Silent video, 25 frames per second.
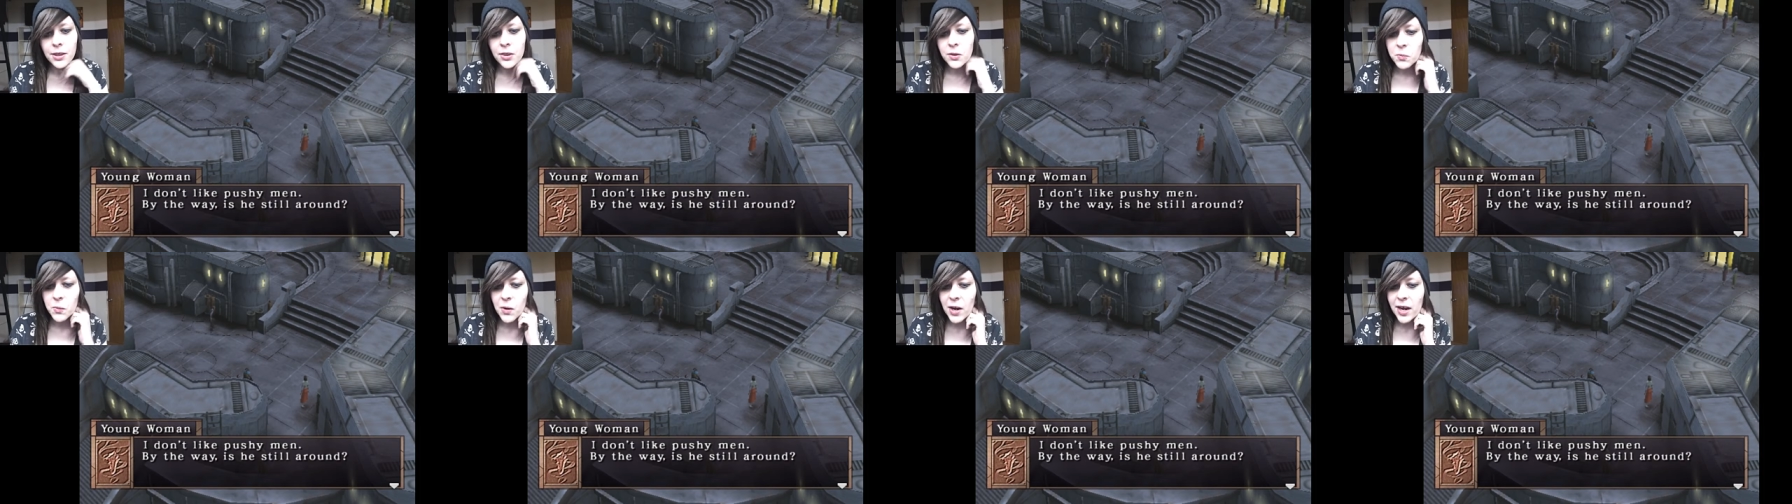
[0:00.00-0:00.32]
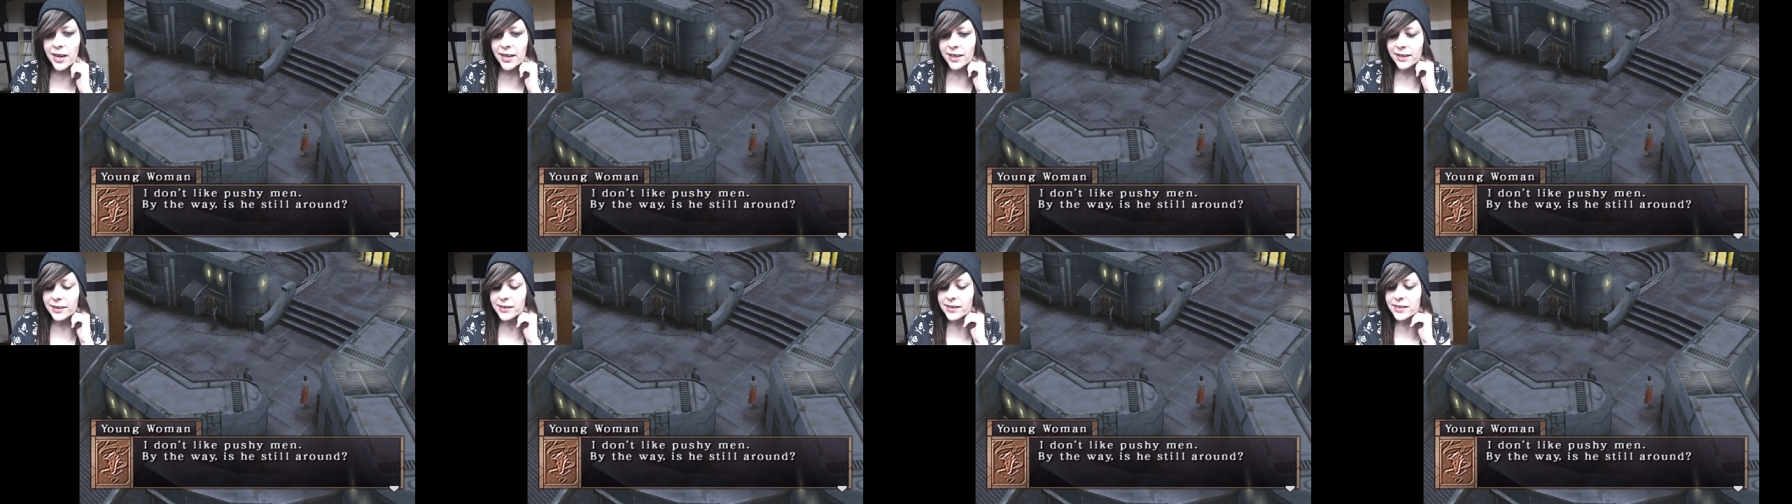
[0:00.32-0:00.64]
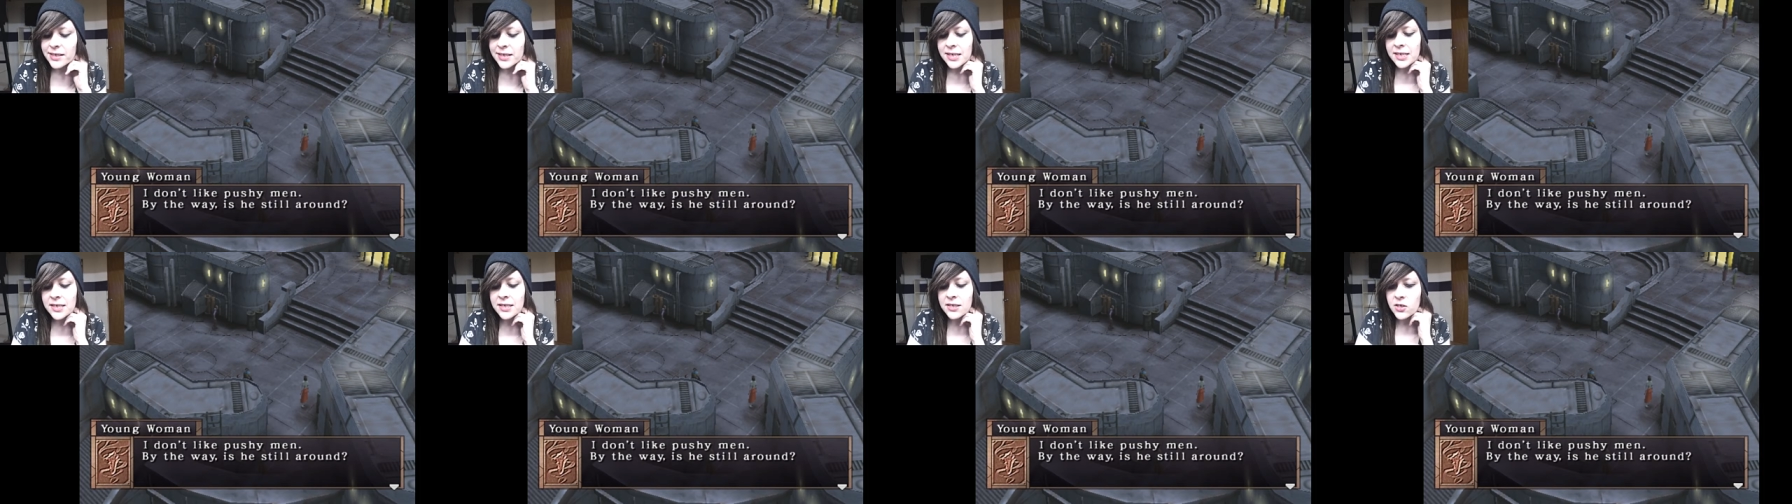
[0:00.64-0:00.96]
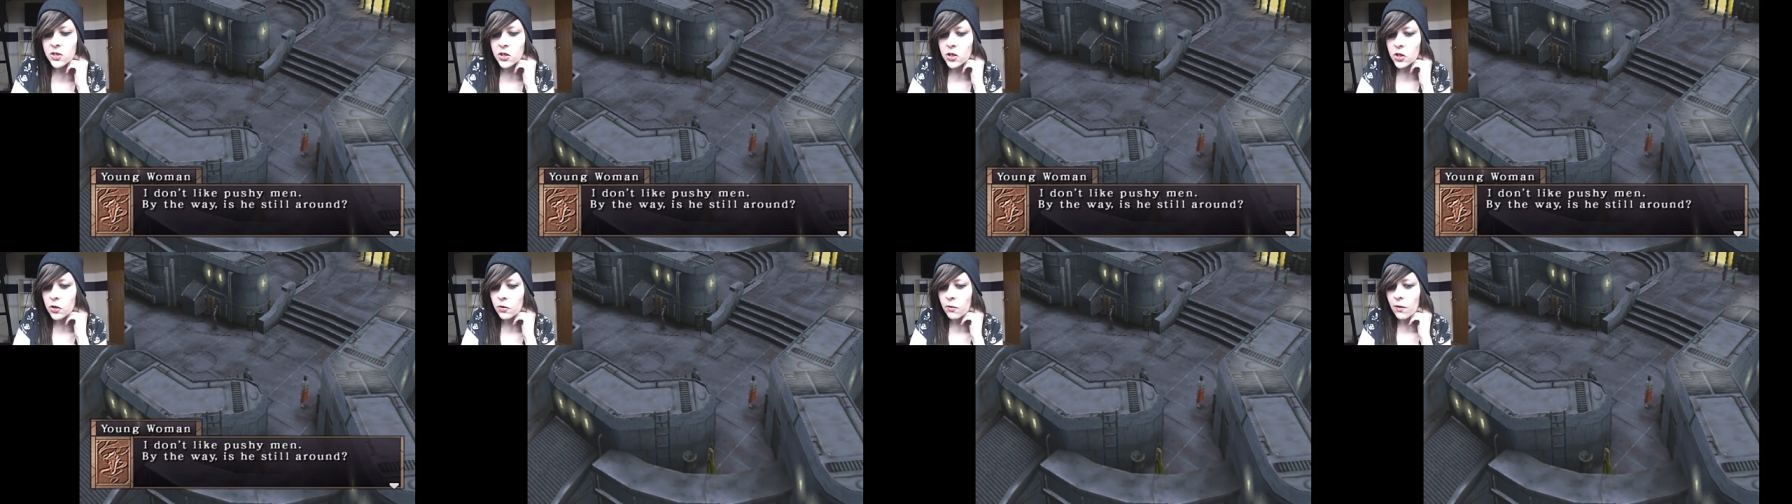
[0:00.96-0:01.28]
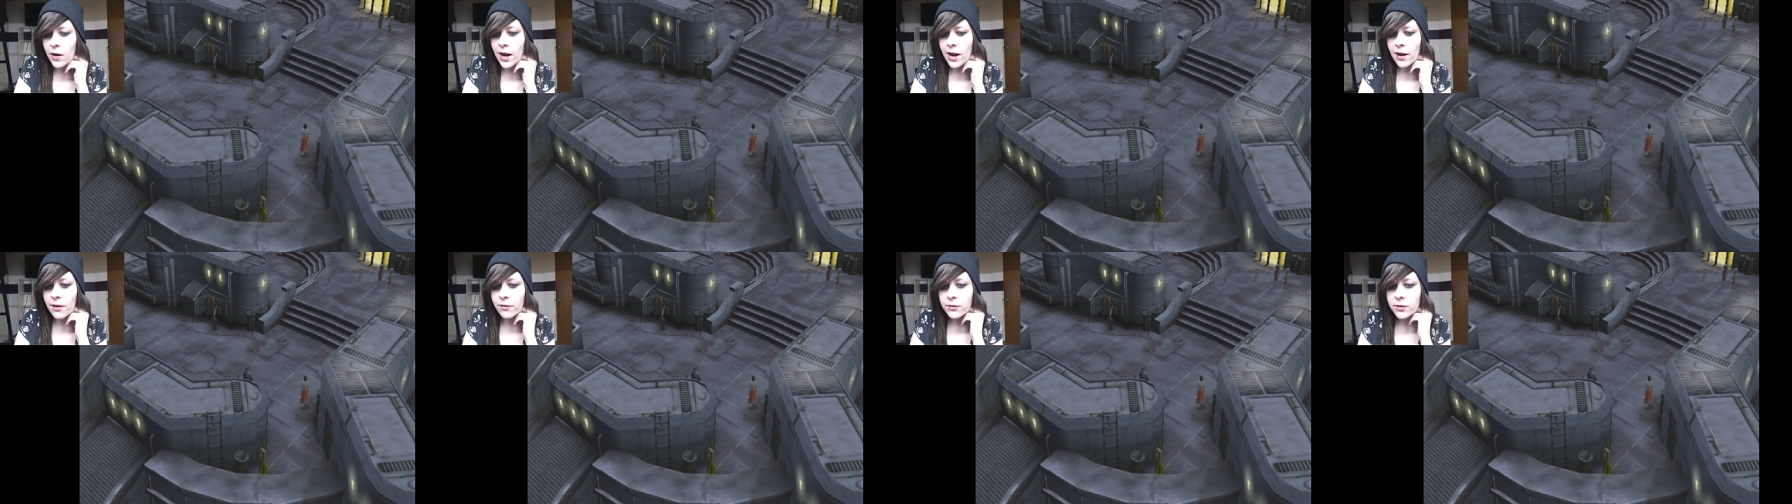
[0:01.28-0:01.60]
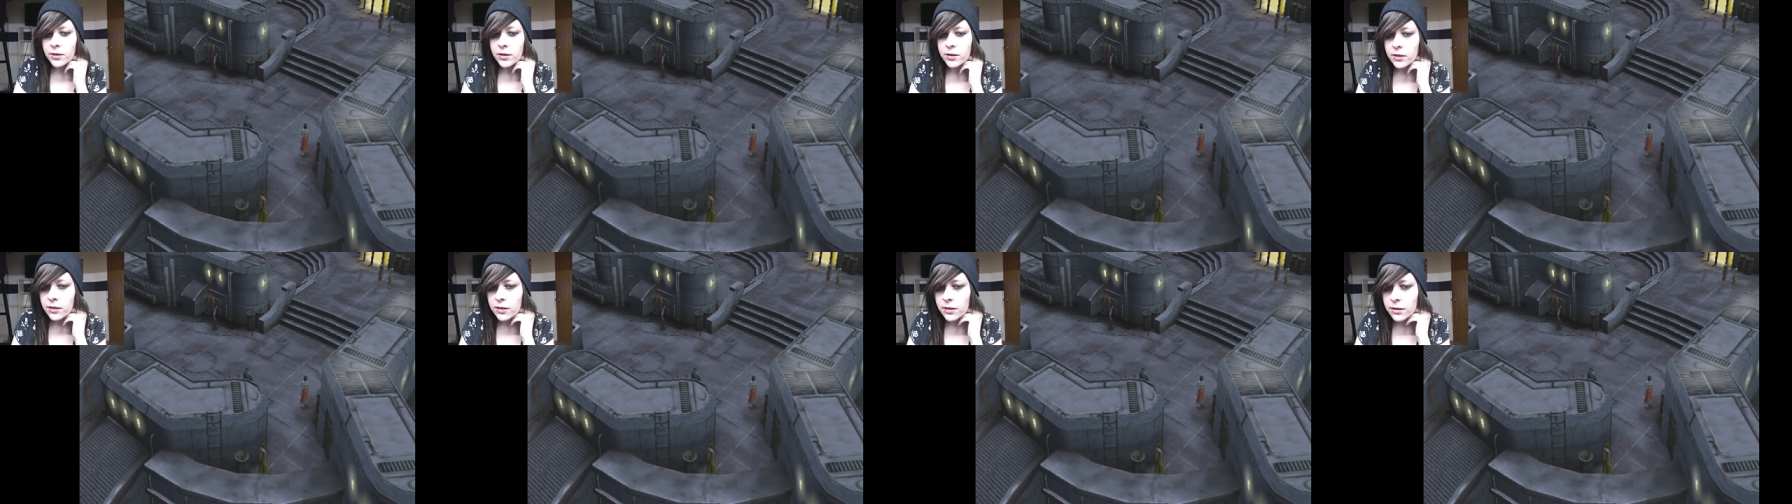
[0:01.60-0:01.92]
the way, is he still
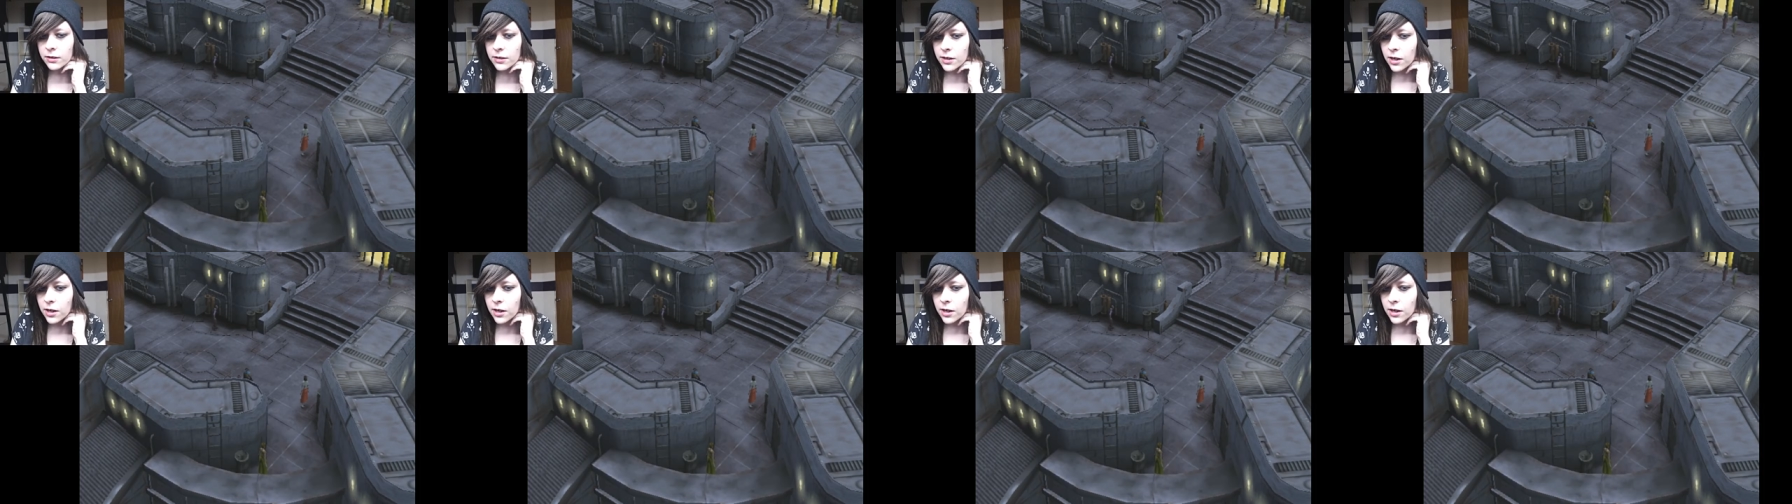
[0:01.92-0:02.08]
around?